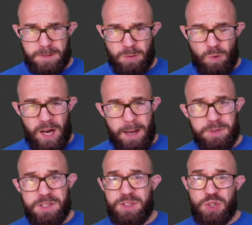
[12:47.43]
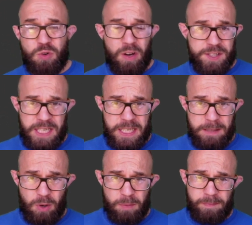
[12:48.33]
What happens if you try and take
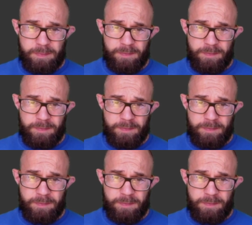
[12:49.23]
him on?